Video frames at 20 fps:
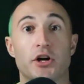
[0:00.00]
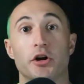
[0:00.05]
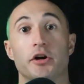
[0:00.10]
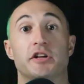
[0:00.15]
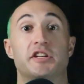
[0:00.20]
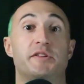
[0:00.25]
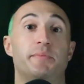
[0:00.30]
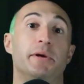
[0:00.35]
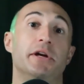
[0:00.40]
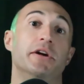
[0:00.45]
our
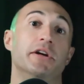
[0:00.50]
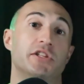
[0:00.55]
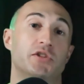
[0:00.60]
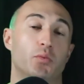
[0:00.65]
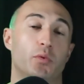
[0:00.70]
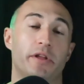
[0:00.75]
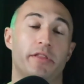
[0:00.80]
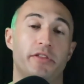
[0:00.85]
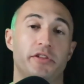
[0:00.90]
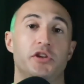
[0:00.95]
experience
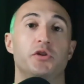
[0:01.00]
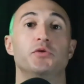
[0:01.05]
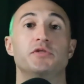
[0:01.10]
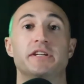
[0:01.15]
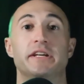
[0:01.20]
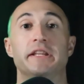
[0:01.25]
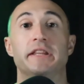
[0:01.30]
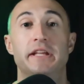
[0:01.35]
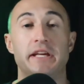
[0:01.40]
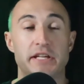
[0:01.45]
with
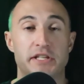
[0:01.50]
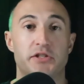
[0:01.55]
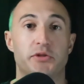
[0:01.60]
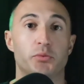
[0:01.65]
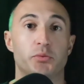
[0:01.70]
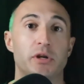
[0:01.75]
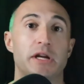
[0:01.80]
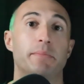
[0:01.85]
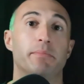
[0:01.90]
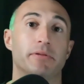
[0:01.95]
using these
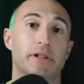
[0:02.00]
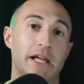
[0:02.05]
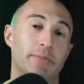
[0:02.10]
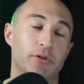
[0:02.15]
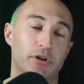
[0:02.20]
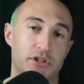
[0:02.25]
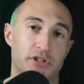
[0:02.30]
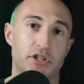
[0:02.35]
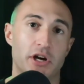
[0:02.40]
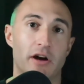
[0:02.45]
3
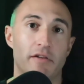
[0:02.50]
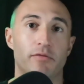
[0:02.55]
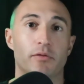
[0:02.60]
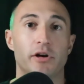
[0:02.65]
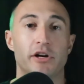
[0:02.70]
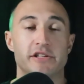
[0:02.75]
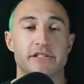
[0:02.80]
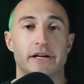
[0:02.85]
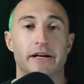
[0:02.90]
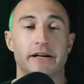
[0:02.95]
playbook
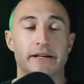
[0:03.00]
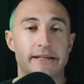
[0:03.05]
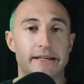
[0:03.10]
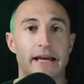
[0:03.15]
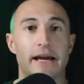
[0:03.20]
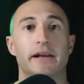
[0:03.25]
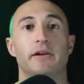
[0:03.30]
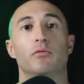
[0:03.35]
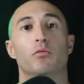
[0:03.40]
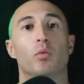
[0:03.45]
softwares.
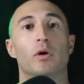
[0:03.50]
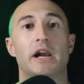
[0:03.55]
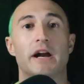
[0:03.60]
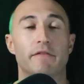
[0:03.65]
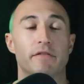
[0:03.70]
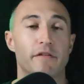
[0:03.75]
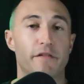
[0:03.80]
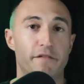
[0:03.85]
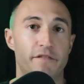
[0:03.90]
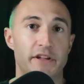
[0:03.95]
Again,
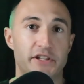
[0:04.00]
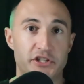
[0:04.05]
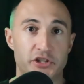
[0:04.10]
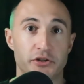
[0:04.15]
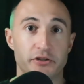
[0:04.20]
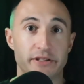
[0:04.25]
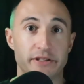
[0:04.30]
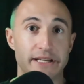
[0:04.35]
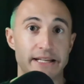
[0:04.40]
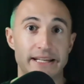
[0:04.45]
whatever fits
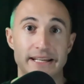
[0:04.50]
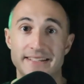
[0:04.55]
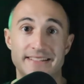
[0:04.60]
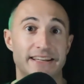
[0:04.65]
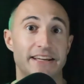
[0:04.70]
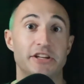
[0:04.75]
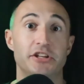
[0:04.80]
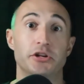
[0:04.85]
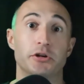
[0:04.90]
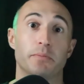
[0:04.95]
your needs
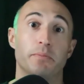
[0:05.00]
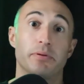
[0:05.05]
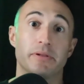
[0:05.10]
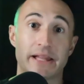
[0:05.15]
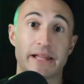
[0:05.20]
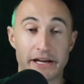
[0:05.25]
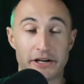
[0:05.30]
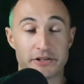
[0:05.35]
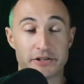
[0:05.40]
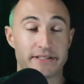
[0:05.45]
and your
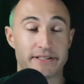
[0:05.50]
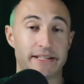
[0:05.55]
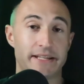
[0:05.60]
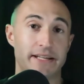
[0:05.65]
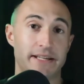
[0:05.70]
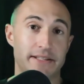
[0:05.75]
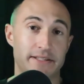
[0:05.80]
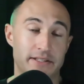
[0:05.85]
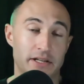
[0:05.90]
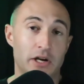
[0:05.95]
players'
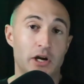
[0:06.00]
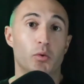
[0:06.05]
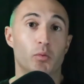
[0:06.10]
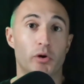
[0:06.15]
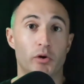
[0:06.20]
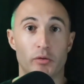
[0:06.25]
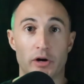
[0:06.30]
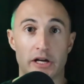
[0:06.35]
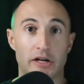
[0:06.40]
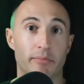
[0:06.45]
needs,
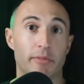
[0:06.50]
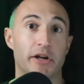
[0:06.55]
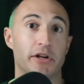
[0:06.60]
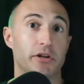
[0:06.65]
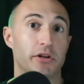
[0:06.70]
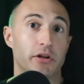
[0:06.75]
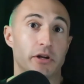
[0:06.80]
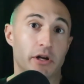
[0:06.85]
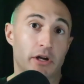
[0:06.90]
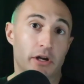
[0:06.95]
we
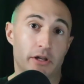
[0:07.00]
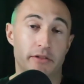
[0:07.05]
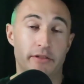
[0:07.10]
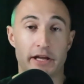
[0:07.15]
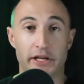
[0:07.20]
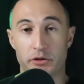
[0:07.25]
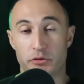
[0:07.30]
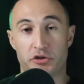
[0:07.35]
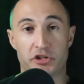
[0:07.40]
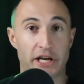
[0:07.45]
recommend
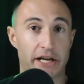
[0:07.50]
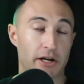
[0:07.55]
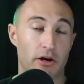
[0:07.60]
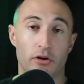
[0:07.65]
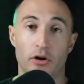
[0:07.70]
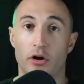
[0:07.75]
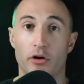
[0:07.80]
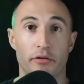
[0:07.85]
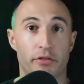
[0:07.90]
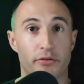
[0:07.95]
that you check
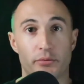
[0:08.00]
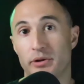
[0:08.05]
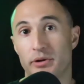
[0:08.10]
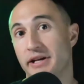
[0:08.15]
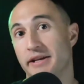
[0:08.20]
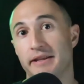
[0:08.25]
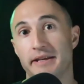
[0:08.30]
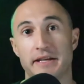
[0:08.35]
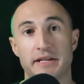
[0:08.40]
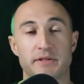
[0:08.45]
out all
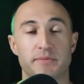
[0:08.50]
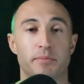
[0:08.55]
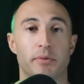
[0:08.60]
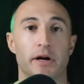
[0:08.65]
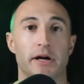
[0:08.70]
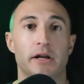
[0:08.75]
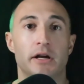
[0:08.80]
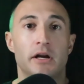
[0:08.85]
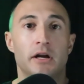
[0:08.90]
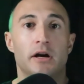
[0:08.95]
3 of these.
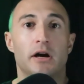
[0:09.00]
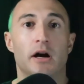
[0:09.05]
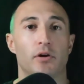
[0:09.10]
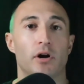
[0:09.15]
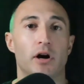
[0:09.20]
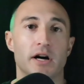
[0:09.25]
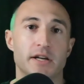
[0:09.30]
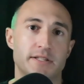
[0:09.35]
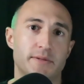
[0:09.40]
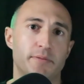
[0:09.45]
But for
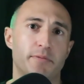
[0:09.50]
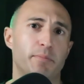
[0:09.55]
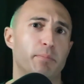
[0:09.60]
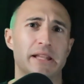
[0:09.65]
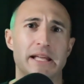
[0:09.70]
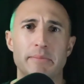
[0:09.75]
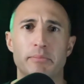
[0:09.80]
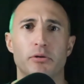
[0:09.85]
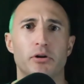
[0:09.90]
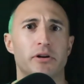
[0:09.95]
us,
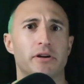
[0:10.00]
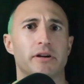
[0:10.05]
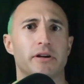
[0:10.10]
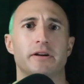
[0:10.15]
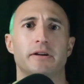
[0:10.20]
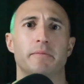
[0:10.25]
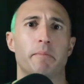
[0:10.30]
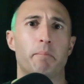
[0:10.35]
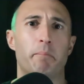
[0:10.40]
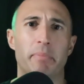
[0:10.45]
playbook
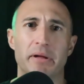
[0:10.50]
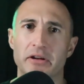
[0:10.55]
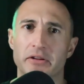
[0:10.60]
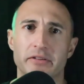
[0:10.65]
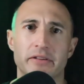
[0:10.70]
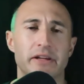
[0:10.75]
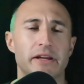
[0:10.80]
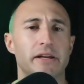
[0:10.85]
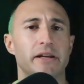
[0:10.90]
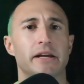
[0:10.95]

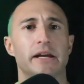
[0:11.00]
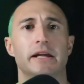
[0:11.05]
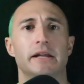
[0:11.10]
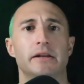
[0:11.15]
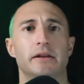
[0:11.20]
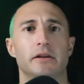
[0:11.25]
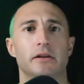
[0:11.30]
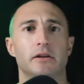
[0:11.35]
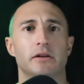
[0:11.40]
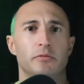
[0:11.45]
building
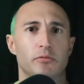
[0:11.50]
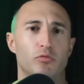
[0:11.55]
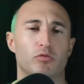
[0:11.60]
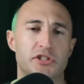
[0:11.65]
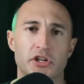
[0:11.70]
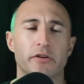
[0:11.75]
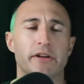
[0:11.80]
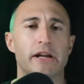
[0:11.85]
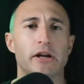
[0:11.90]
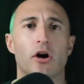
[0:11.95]
and
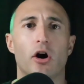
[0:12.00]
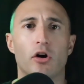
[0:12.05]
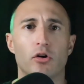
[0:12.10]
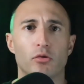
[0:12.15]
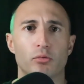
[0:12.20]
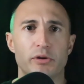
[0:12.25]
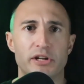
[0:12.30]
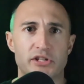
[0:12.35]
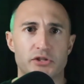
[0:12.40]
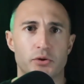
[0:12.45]
consolidating all
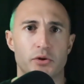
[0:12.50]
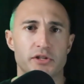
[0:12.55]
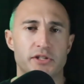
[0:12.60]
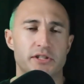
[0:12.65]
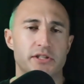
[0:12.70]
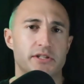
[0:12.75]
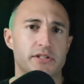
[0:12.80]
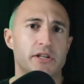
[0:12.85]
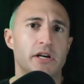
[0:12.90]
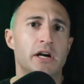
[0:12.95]

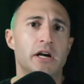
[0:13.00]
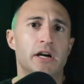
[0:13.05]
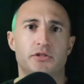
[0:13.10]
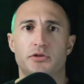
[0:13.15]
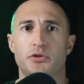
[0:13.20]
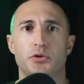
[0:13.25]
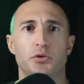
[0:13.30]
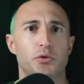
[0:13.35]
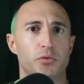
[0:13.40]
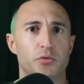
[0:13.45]
resources
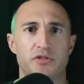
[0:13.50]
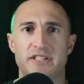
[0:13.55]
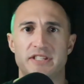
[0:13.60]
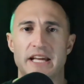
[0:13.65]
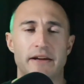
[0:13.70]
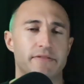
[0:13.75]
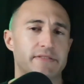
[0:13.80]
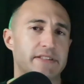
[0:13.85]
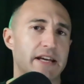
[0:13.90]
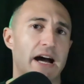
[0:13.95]
to
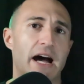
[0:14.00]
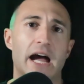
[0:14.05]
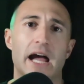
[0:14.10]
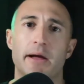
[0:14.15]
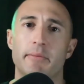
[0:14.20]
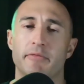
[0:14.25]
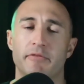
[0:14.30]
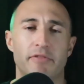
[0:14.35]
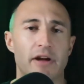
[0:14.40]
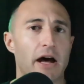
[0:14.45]
save
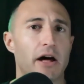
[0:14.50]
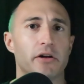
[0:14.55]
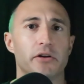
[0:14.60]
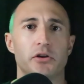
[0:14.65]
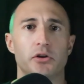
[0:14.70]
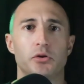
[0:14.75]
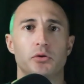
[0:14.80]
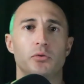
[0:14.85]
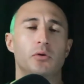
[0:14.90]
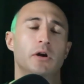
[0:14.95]
time,
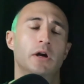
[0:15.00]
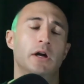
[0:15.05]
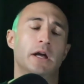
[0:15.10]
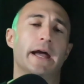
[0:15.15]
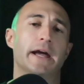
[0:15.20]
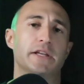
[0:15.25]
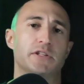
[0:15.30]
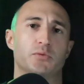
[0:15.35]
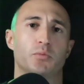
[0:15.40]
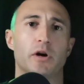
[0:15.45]
value,
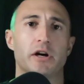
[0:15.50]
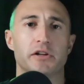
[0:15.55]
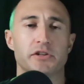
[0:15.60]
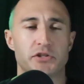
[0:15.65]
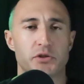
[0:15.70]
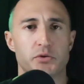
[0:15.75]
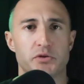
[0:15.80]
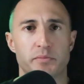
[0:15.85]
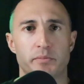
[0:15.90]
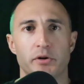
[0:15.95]
as well
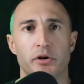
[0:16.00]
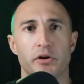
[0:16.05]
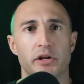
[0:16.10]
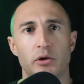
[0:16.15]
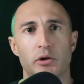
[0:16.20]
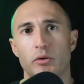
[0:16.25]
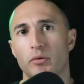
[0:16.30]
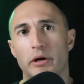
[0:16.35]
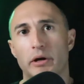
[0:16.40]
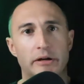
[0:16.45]
as
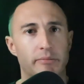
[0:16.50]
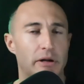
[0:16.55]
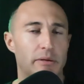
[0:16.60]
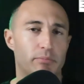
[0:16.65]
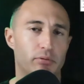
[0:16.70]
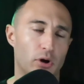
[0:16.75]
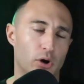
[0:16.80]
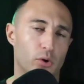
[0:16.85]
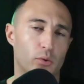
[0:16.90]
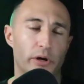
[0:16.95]
usability, we recommend
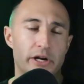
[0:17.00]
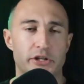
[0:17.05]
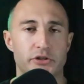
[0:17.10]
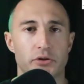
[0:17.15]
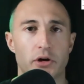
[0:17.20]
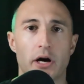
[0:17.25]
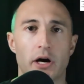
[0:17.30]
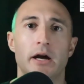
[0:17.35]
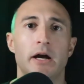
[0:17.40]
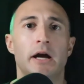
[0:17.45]
Pro Quick
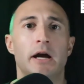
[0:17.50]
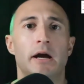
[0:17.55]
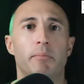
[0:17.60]
Draw.